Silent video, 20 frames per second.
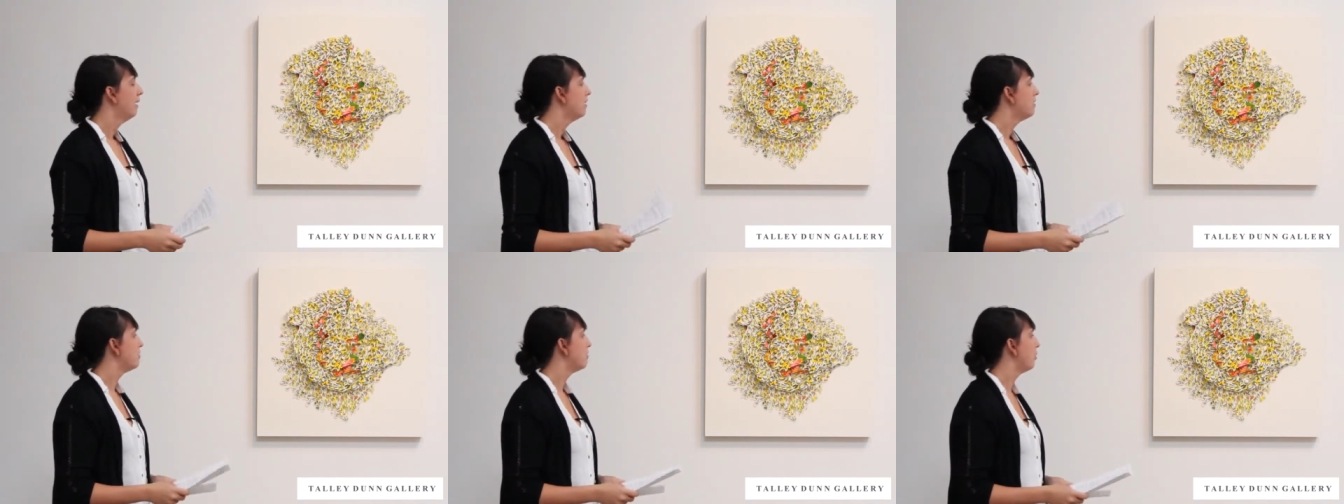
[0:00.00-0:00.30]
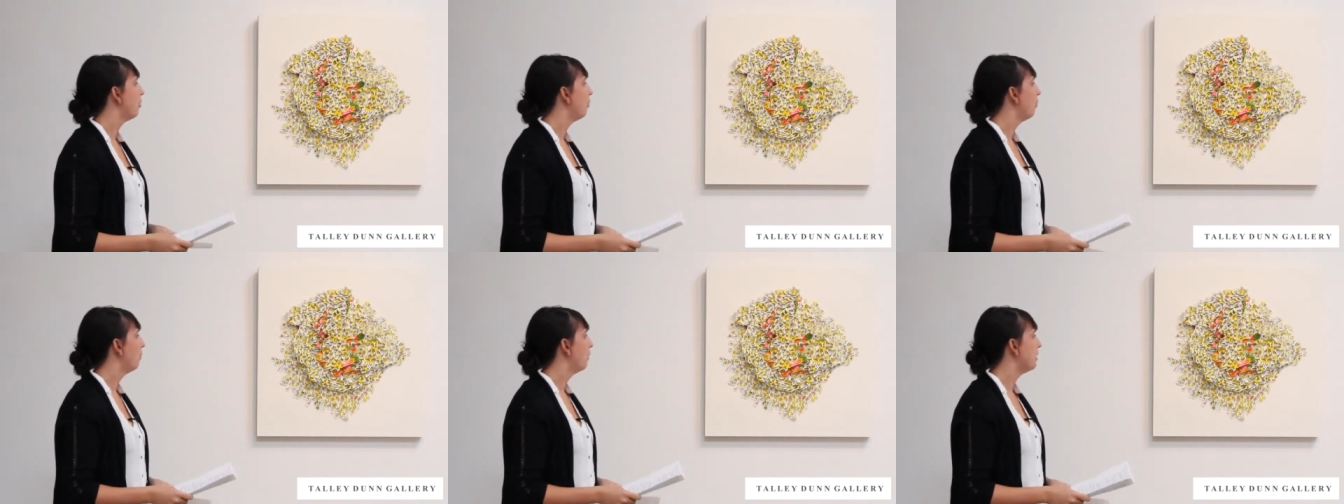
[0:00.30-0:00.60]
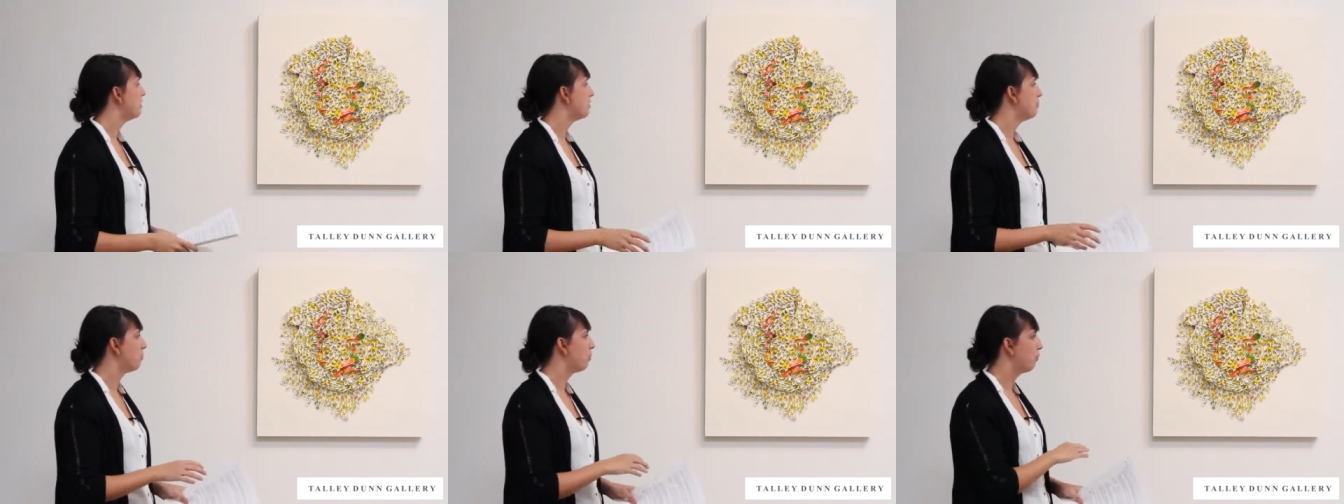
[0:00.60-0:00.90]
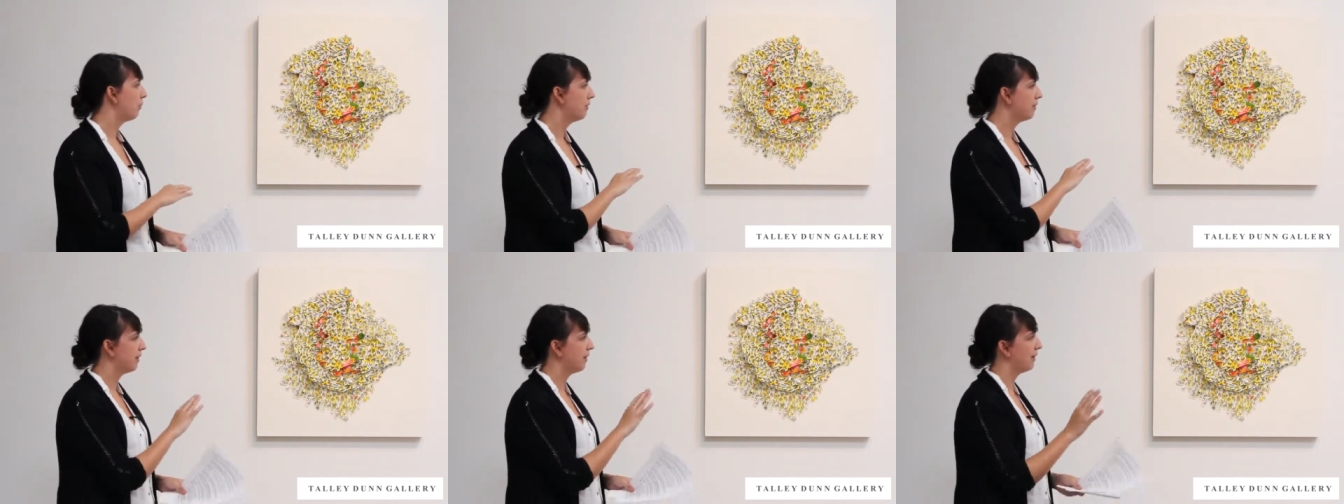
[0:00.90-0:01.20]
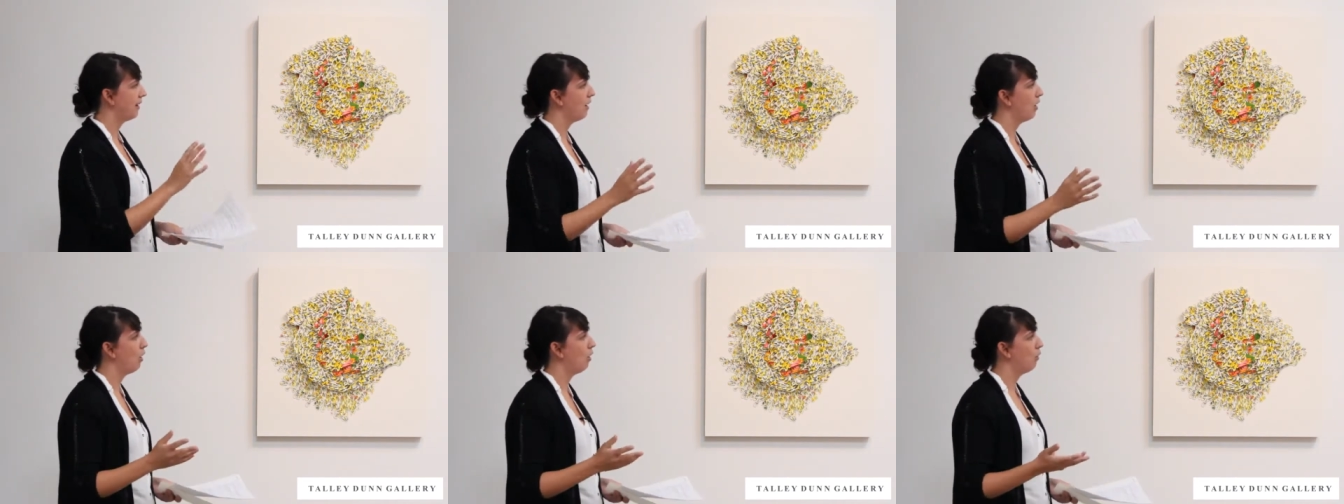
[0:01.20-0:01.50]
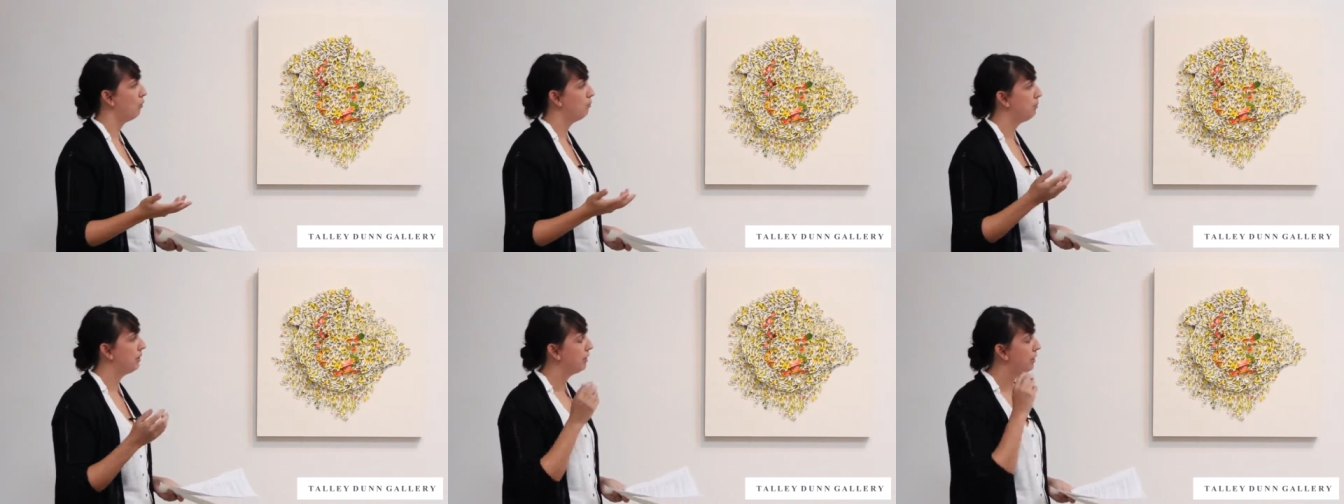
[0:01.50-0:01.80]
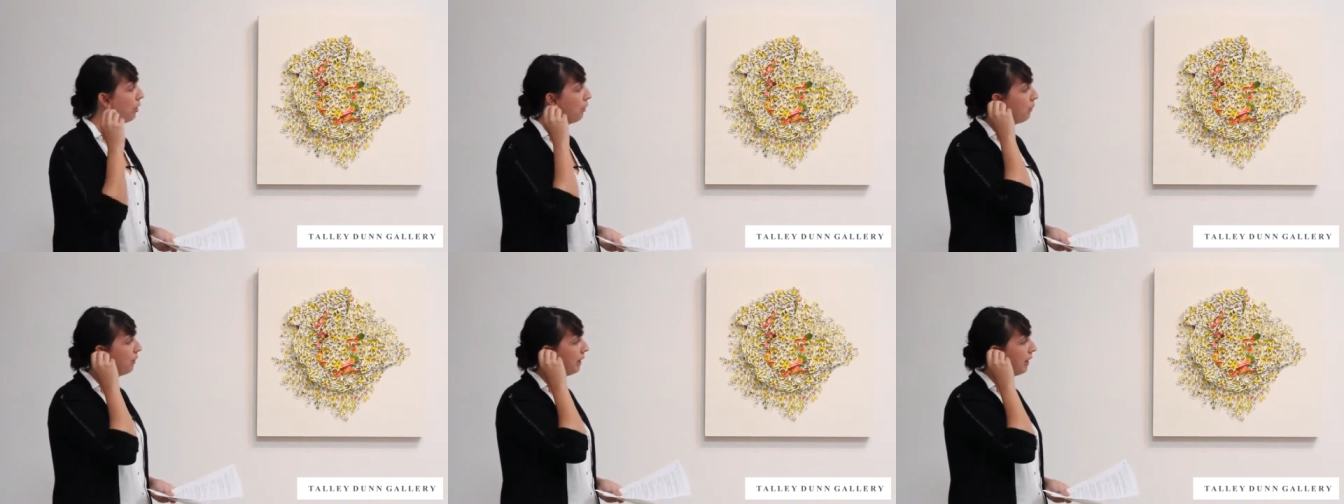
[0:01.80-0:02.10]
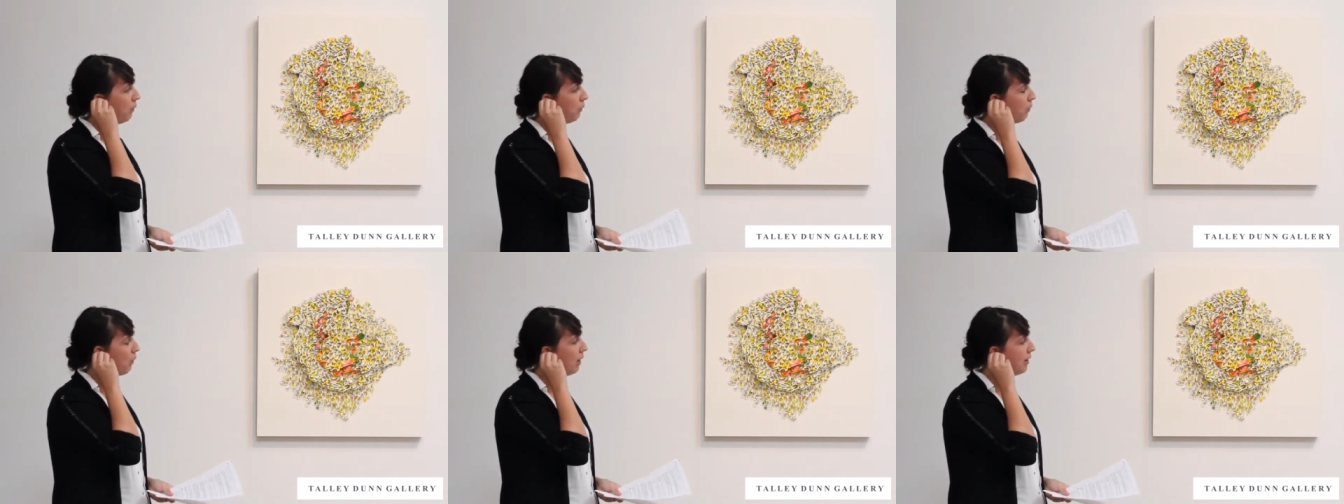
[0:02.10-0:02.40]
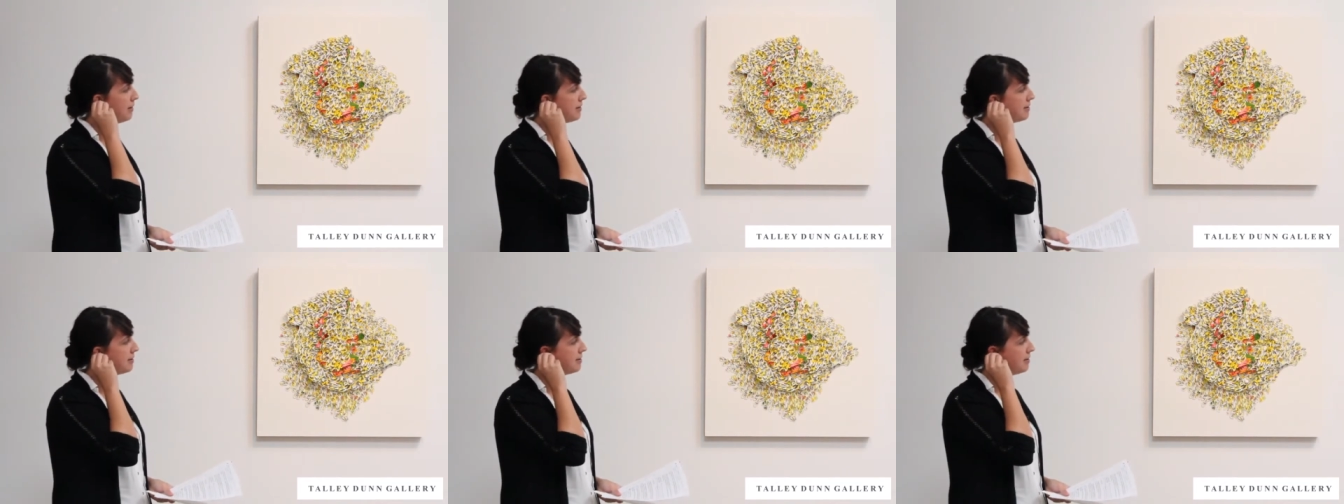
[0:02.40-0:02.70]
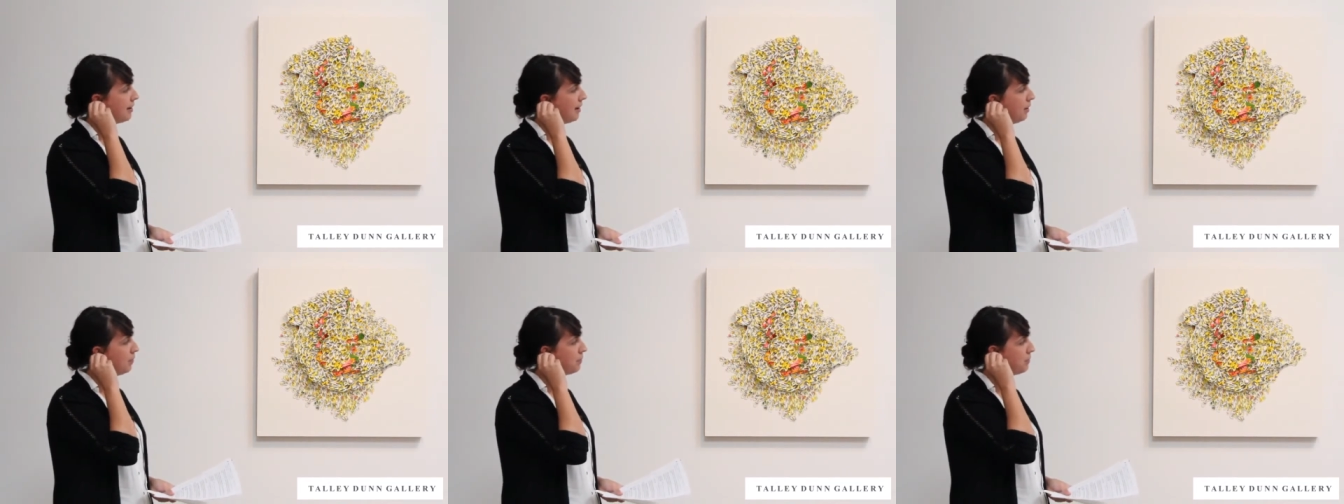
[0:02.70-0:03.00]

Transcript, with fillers: So it's important that they all be going at once